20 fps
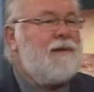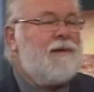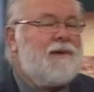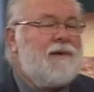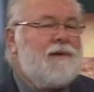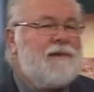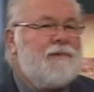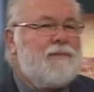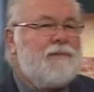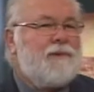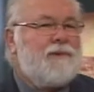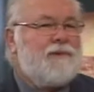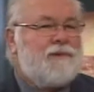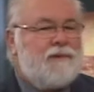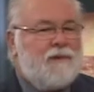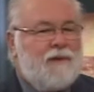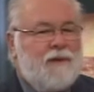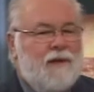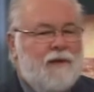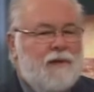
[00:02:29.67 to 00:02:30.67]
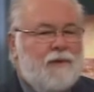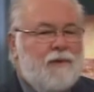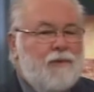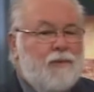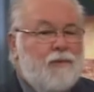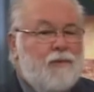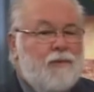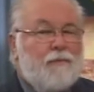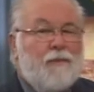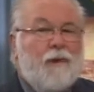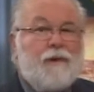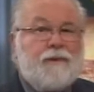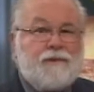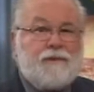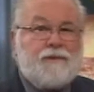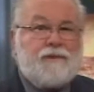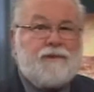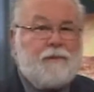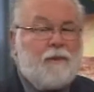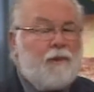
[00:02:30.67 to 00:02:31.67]
uh, was who
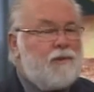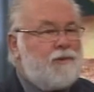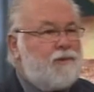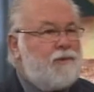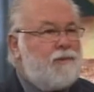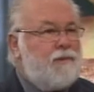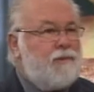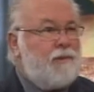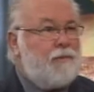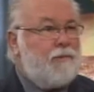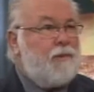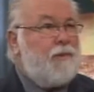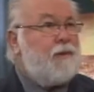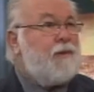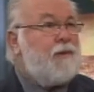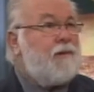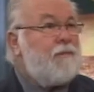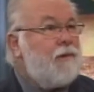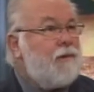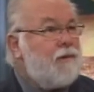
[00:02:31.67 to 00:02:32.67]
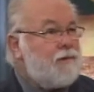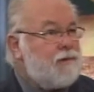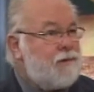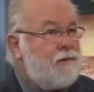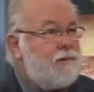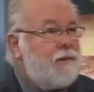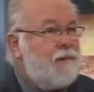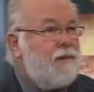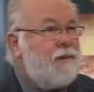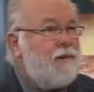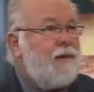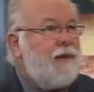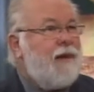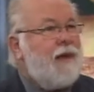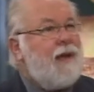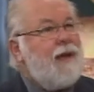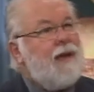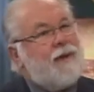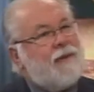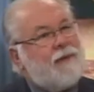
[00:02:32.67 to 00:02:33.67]
Moses spoke to in the burning bush. Mm -hmm.
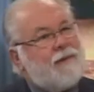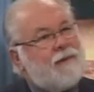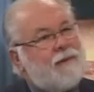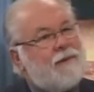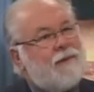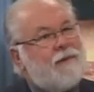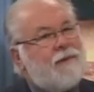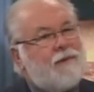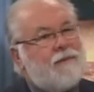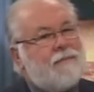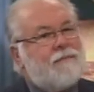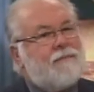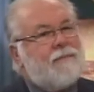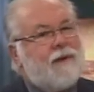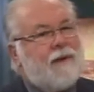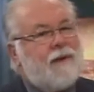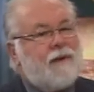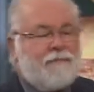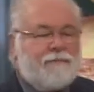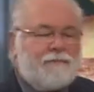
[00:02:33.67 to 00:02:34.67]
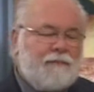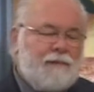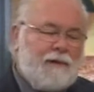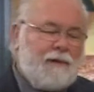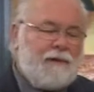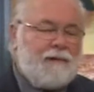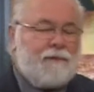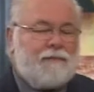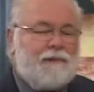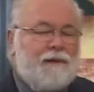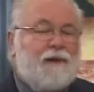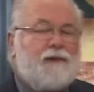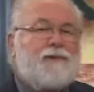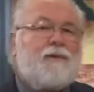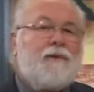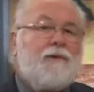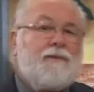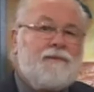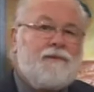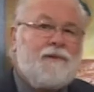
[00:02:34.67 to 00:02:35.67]
And
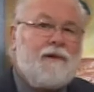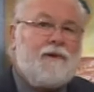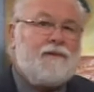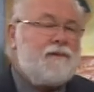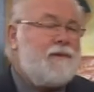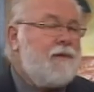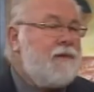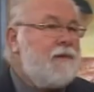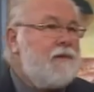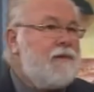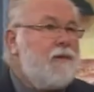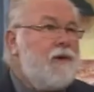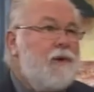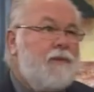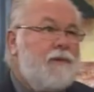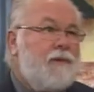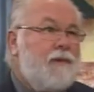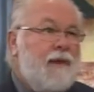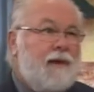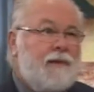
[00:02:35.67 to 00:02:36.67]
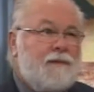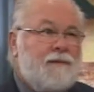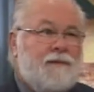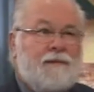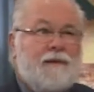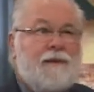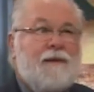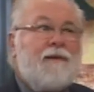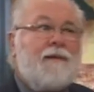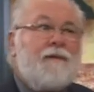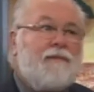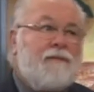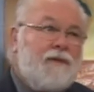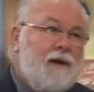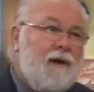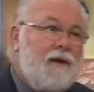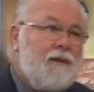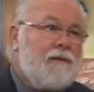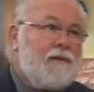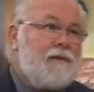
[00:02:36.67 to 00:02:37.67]
uh, himself said that no one has seen the
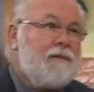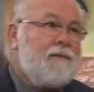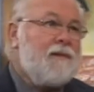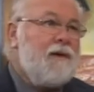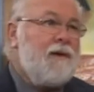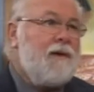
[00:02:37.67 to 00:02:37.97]
Father